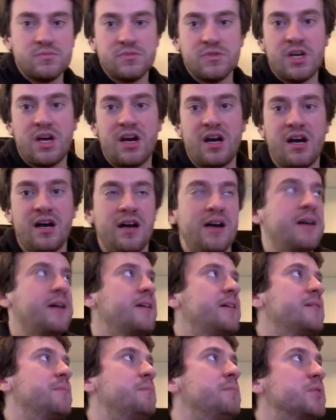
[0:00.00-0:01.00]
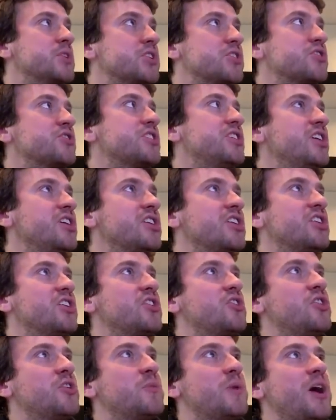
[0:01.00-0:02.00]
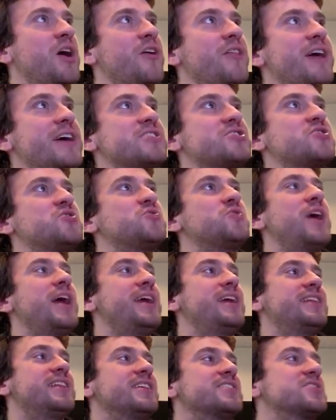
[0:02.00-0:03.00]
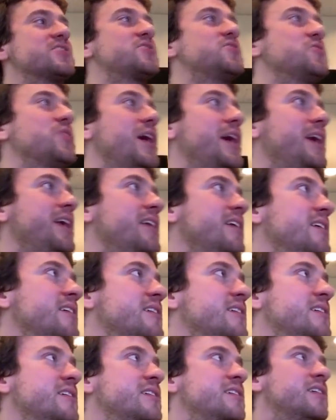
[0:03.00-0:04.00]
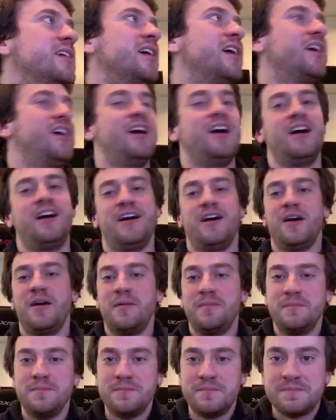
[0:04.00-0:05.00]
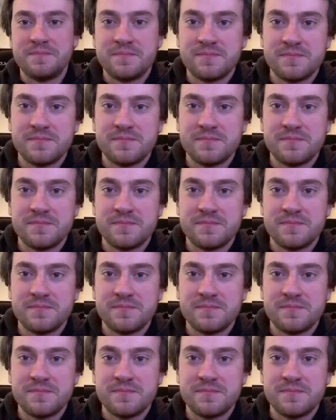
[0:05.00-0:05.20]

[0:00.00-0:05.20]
Ah, murdered, killed in a good way. Oh, that's great. That's great. Um,